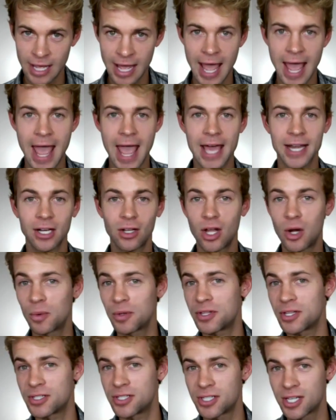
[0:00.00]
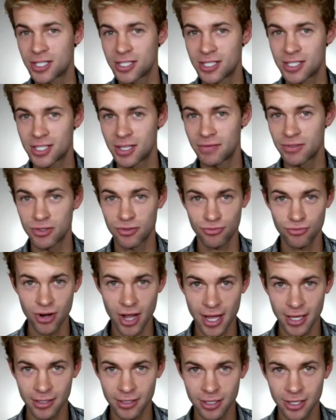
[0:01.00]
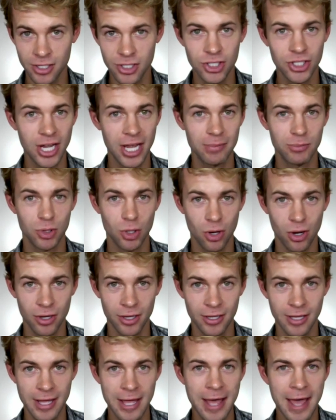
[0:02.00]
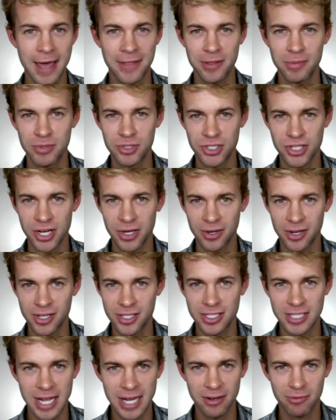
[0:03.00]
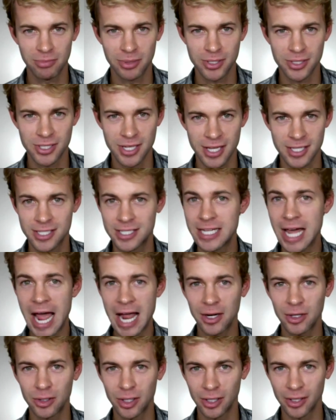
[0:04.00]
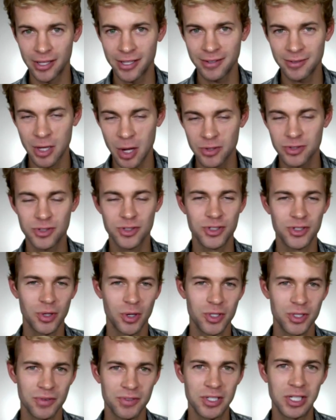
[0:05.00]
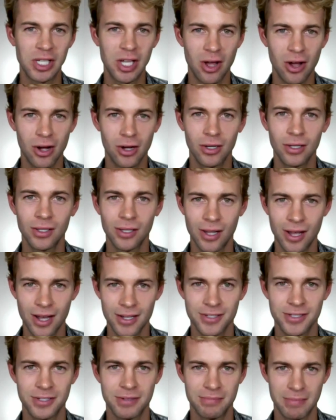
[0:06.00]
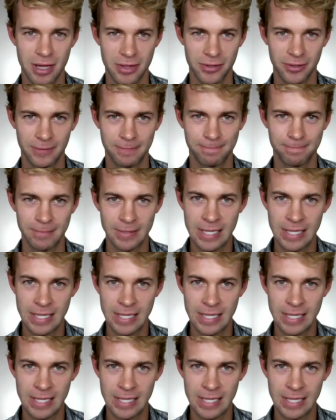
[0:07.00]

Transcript: and along with the assistance of his friend, James Hook, and the mysterious native princess Tiger Lily, goes in search of his long-lost mother.